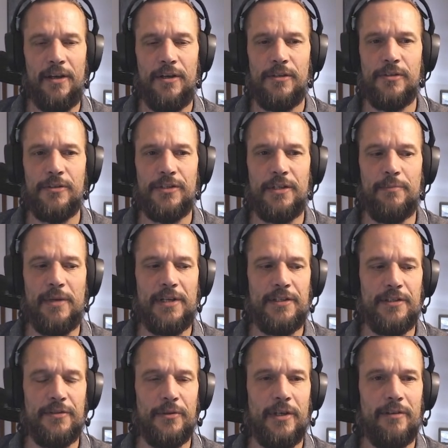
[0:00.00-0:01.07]
just
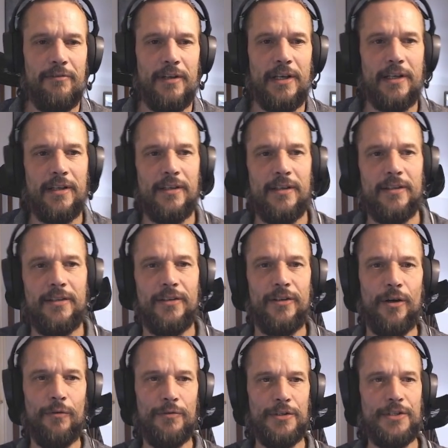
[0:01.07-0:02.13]
imagine you have like an
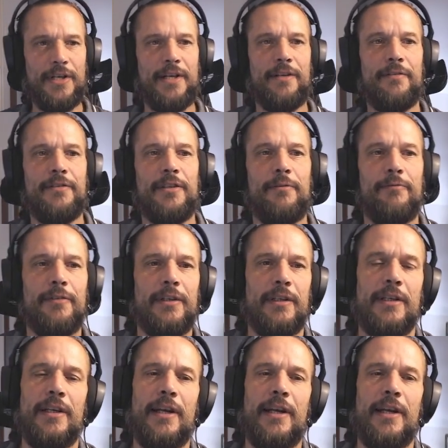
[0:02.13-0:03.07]
oversight of something, then I